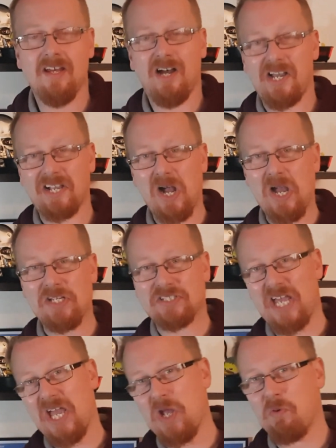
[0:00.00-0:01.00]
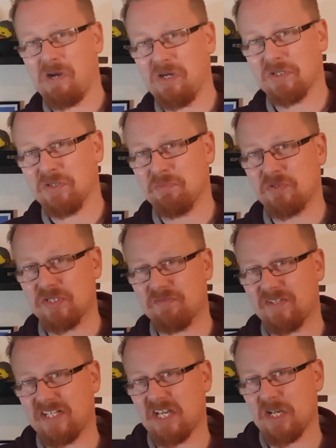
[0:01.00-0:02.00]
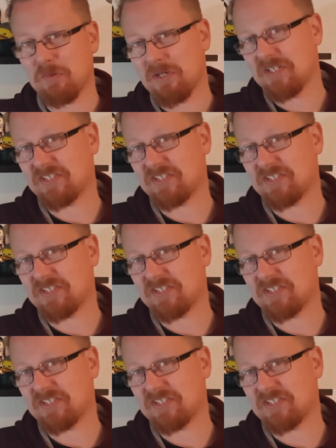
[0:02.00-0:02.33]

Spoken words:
Hi guys, and welcome to the video.